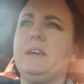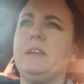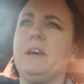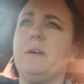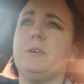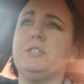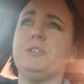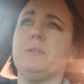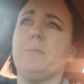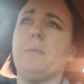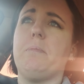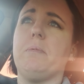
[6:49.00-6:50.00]
Now I want you to
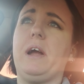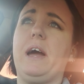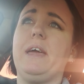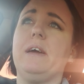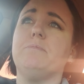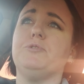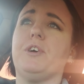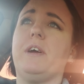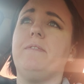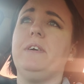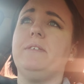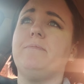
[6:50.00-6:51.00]
remember I am
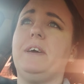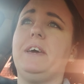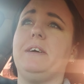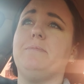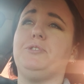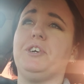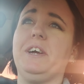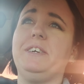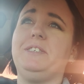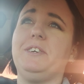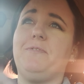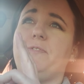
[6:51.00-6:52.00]
driving, and I'm
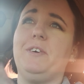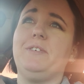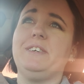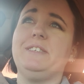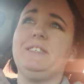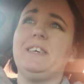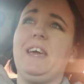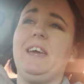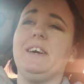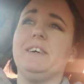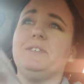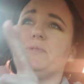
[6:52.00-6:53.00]
trying to focus
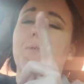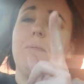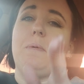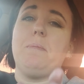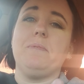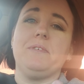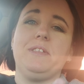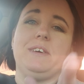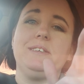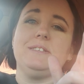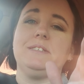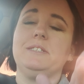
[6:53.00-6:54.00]
and remember
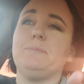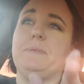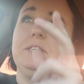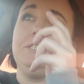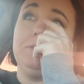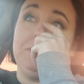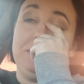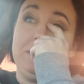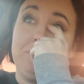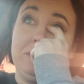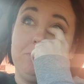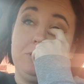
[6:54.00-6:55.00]
things and speak to you at the
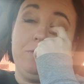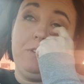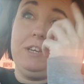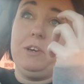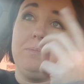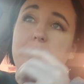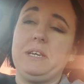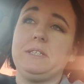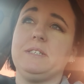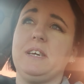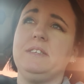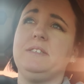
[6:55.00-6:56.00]
same time. So if I don't make
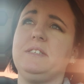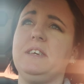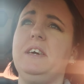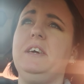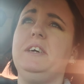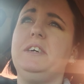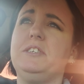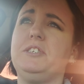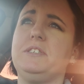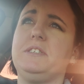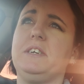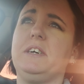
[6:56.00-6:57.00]
sense,
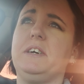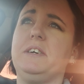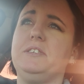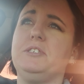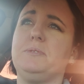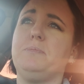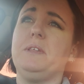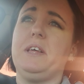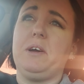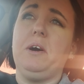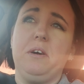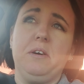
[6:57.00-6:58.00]
just be
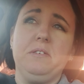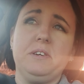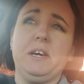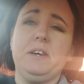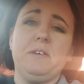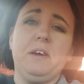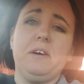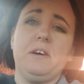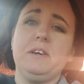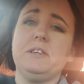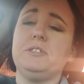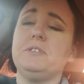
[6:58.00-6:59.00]
like, oh, okay, yeah,
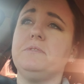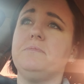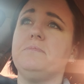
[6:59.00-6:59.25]
I get you.